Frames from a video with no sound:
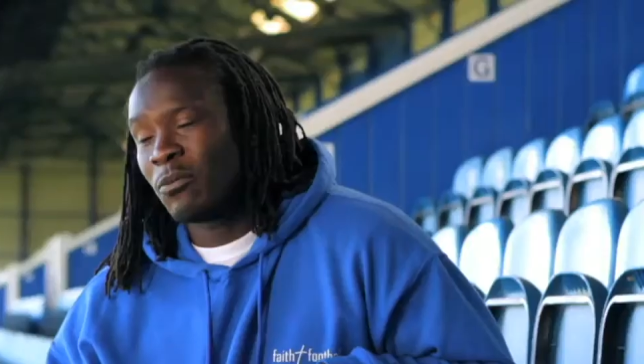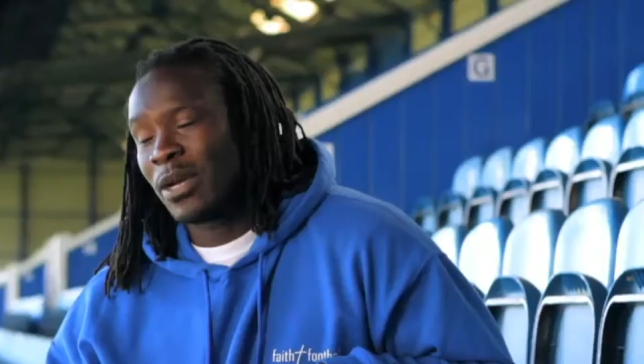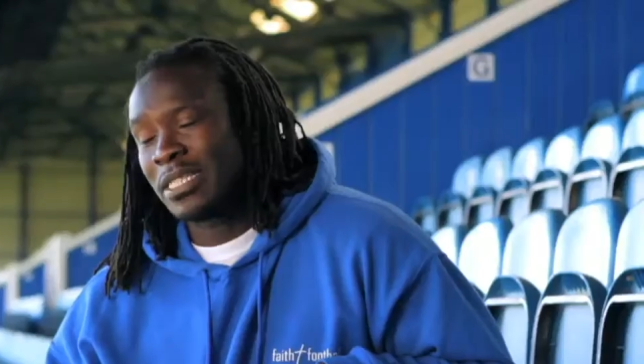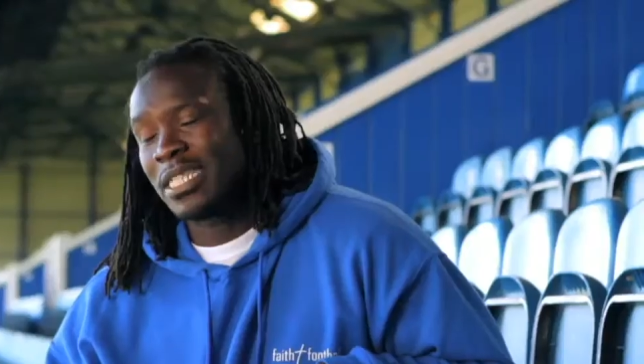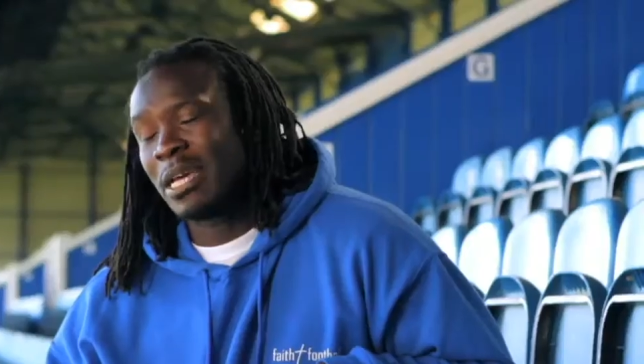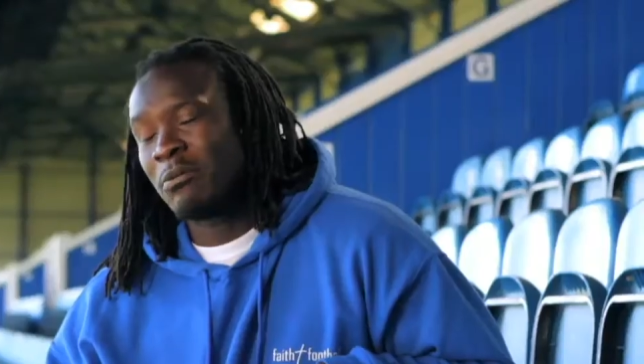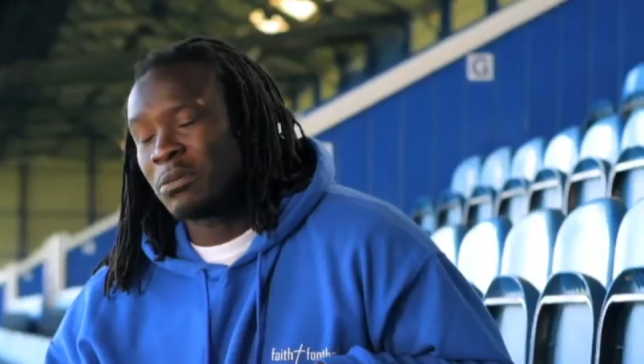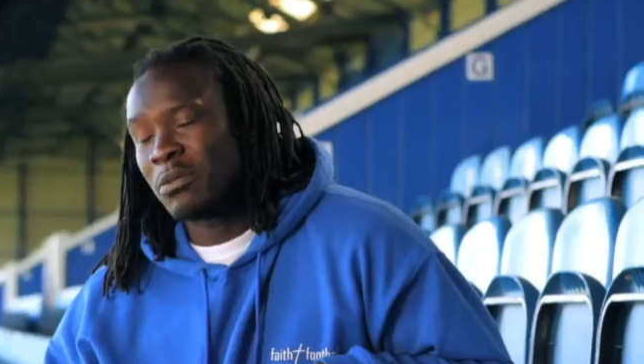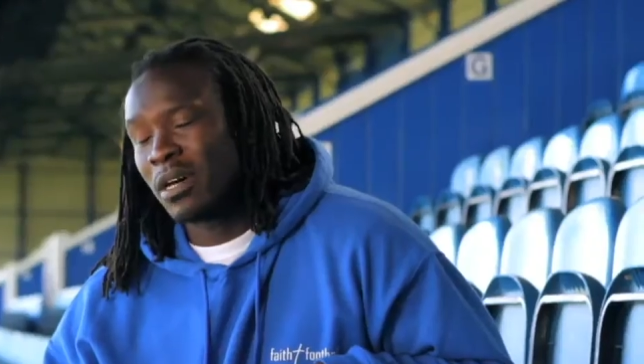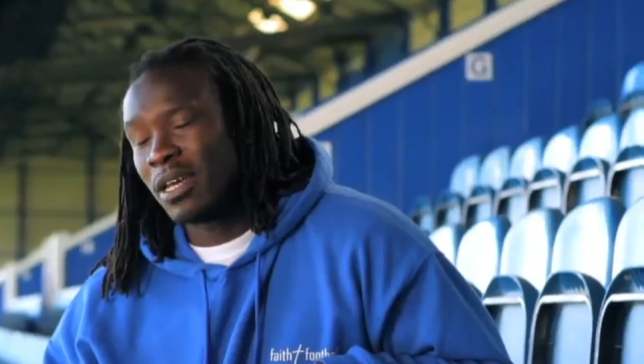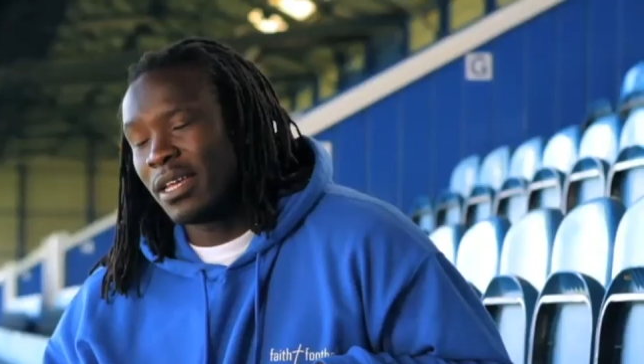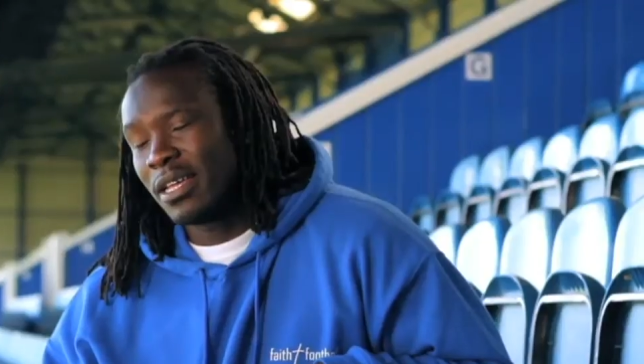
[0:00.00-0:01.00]
West Ham was
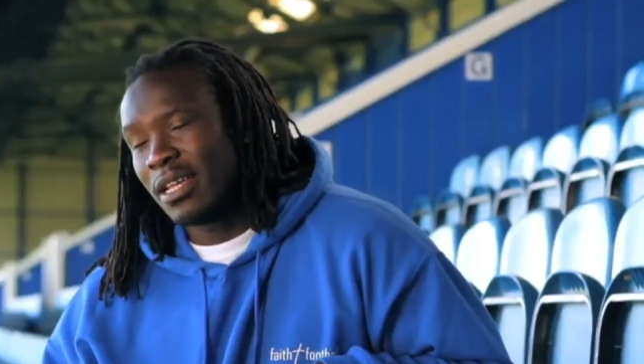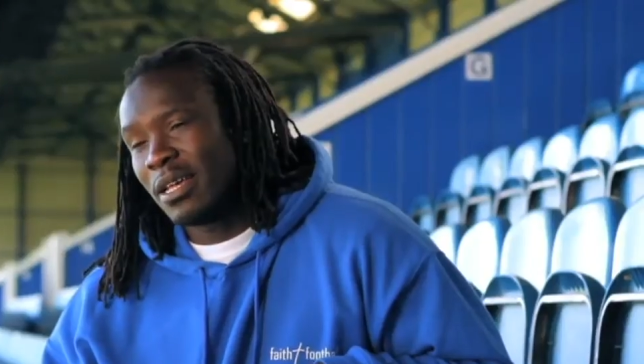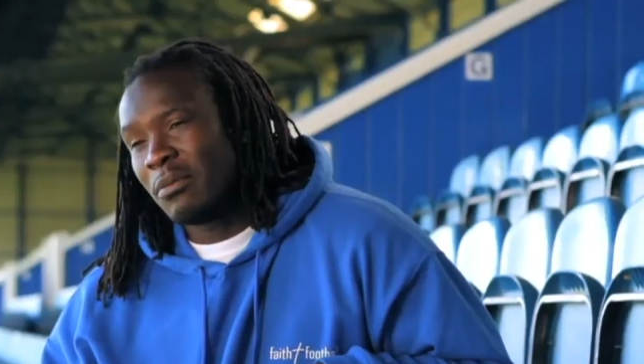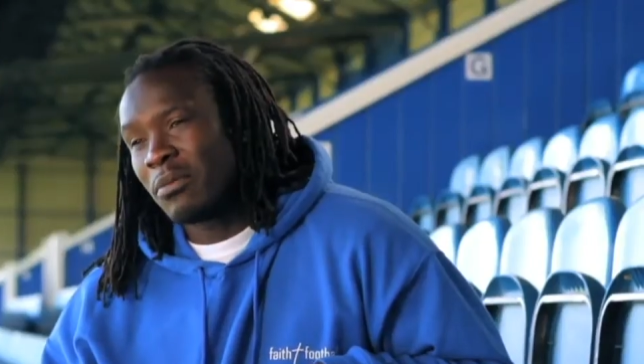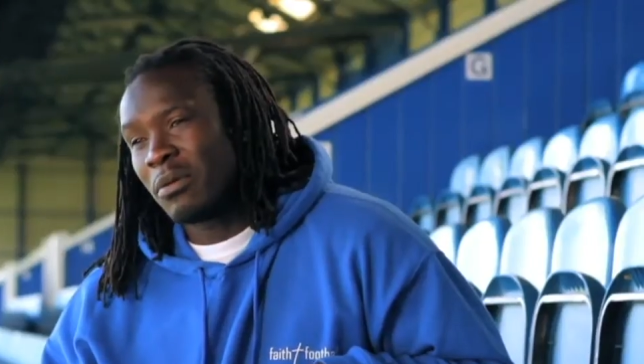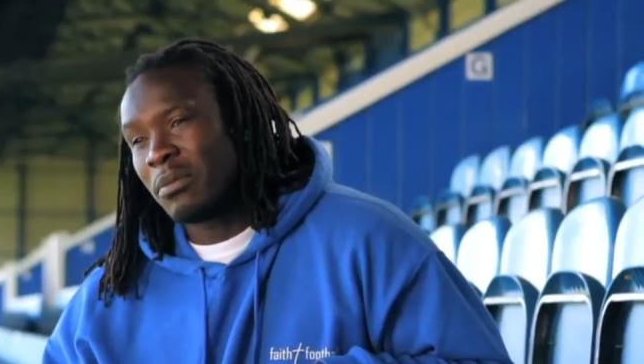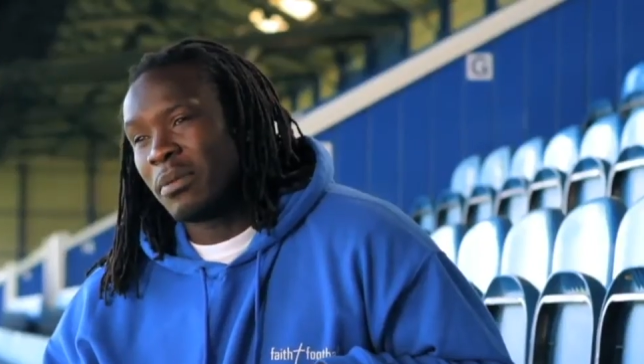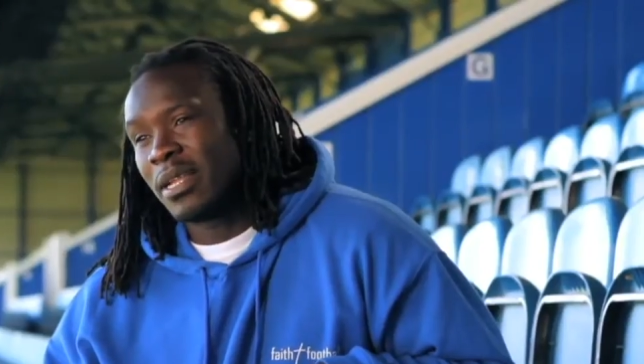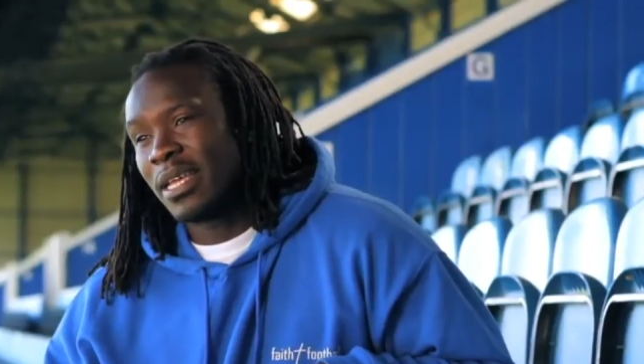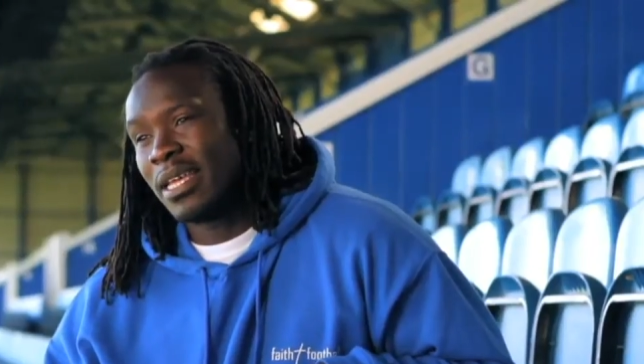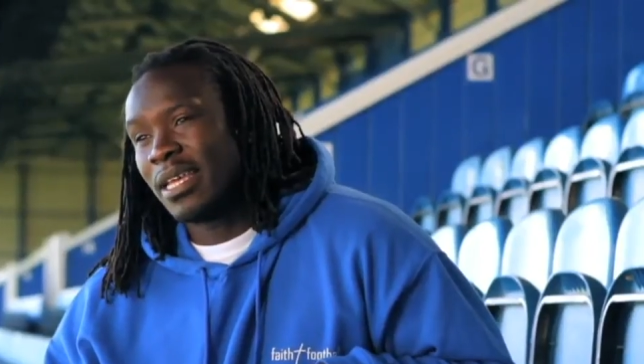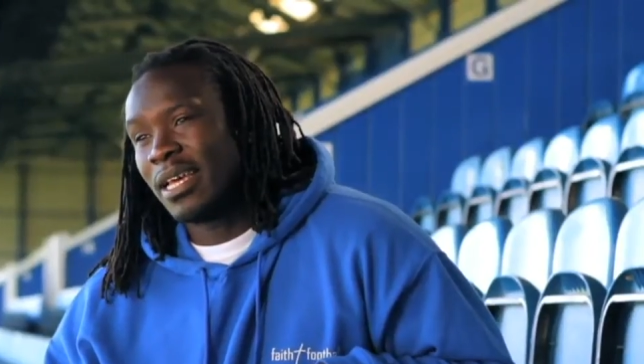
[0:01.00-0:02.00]
my
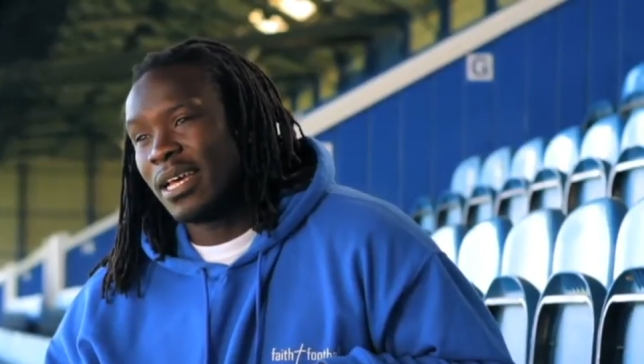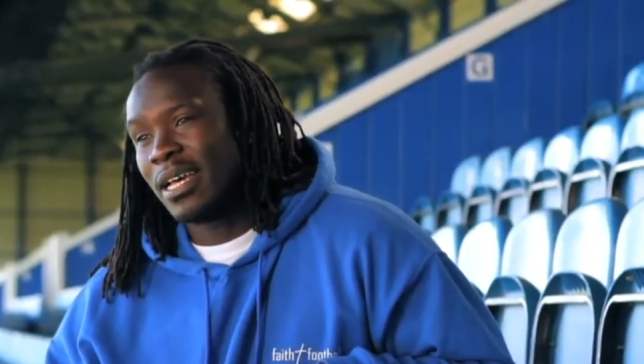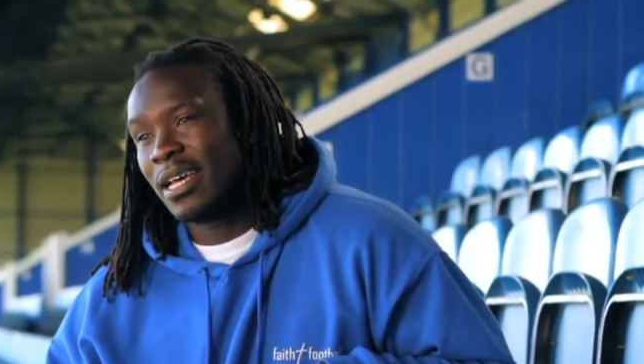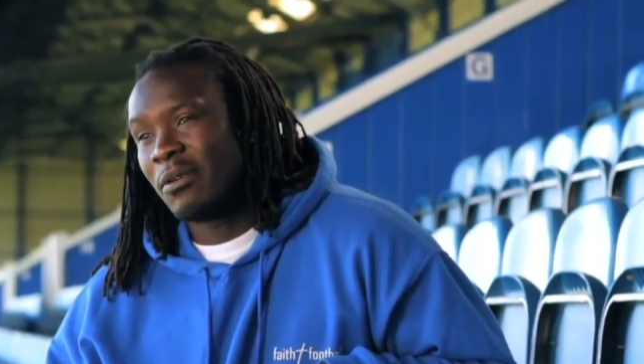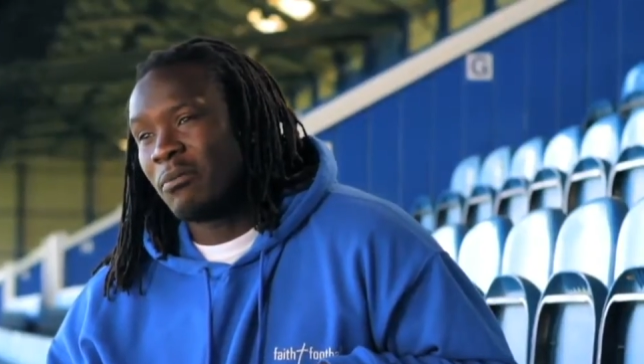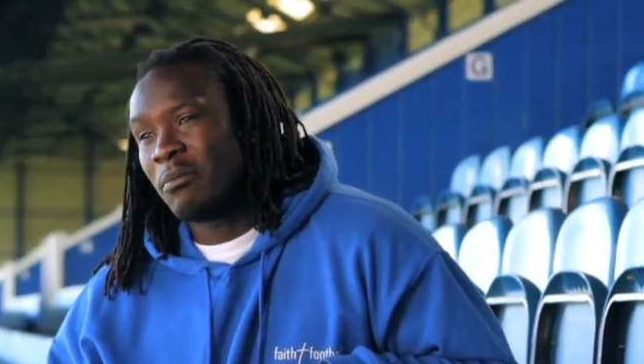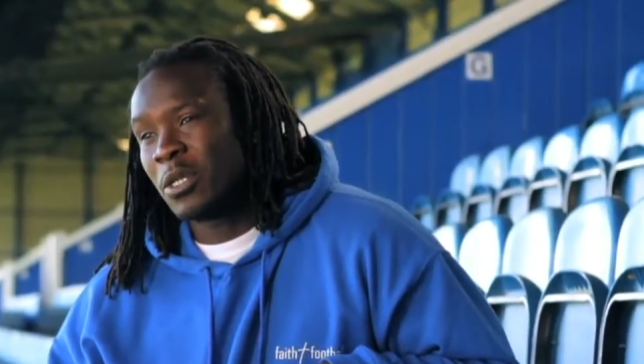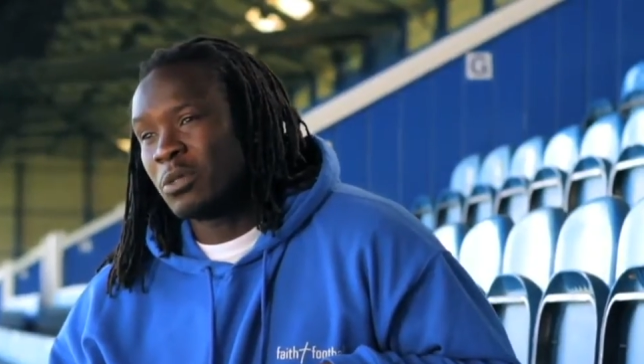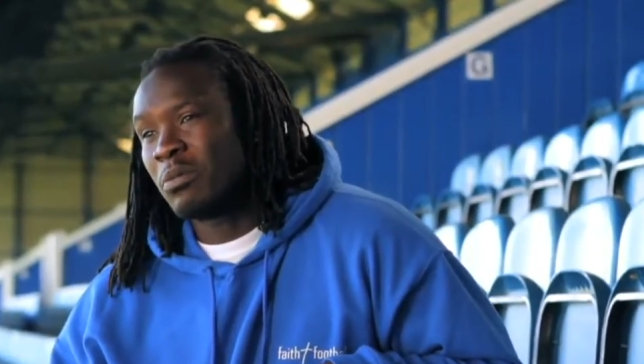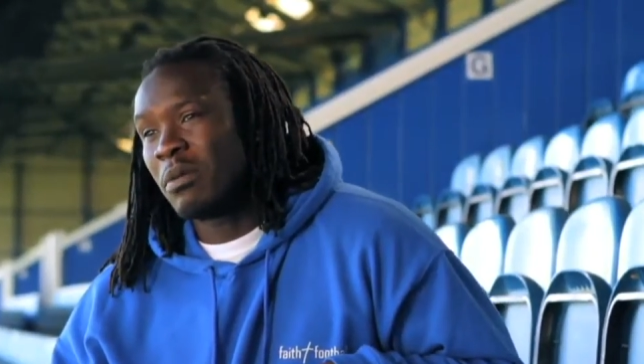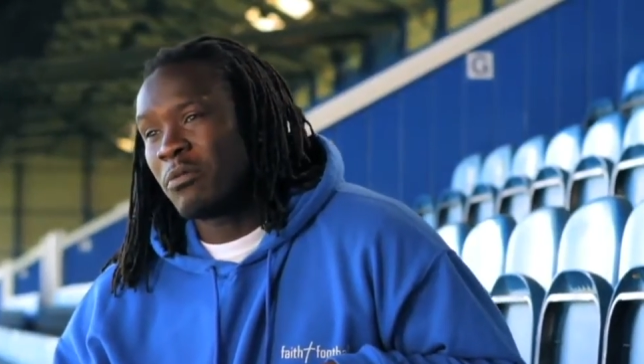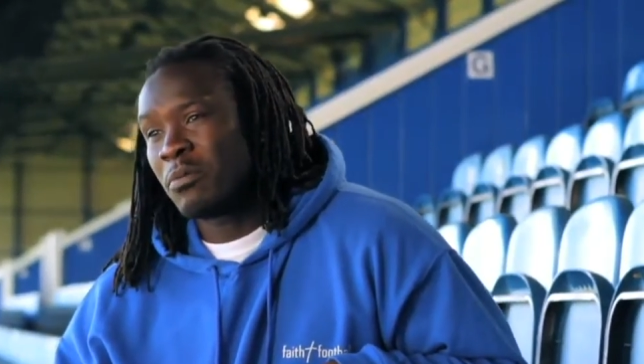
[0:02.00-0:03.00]
probably most
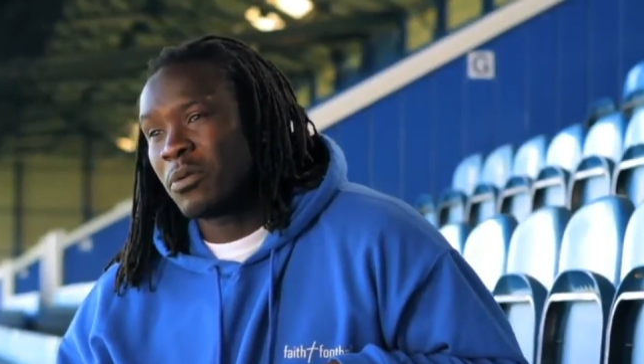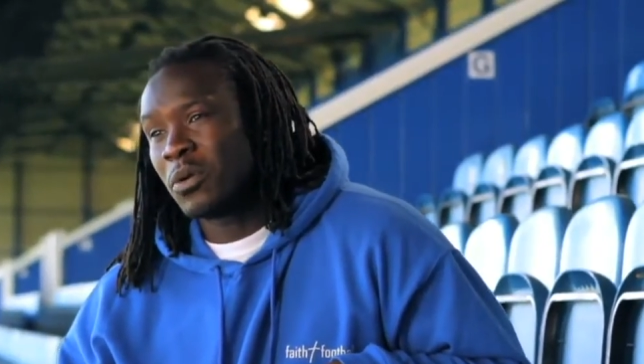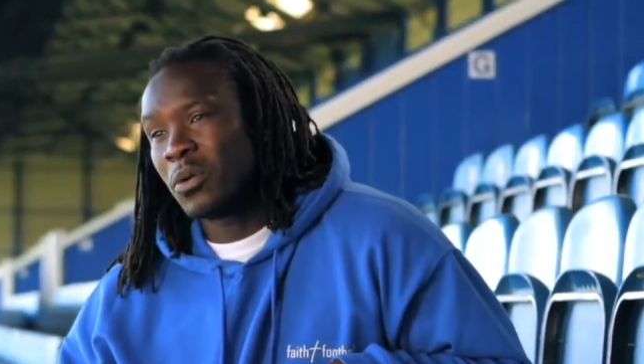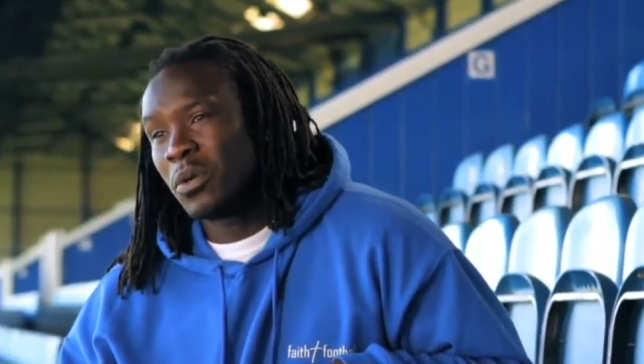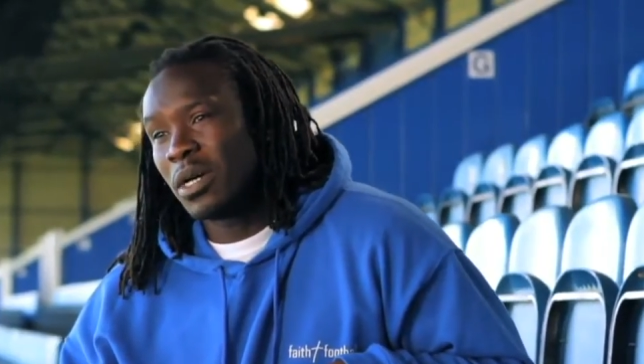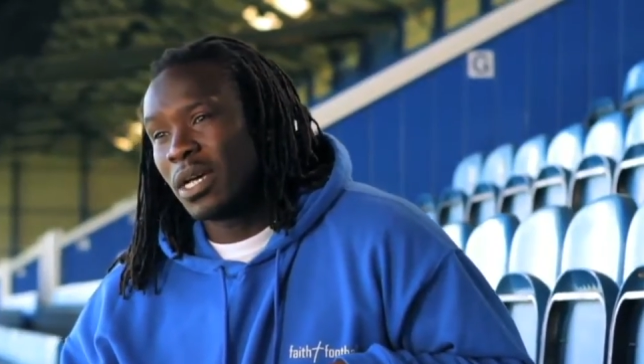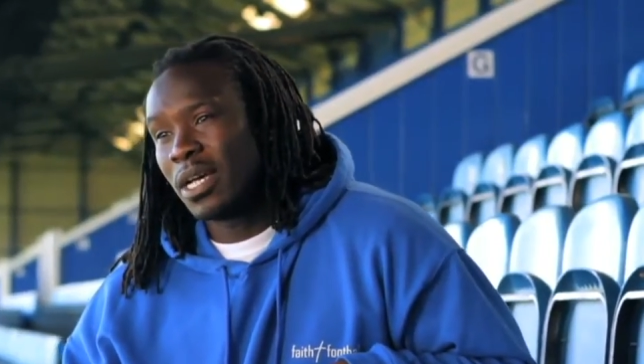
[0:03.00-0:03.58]
memorable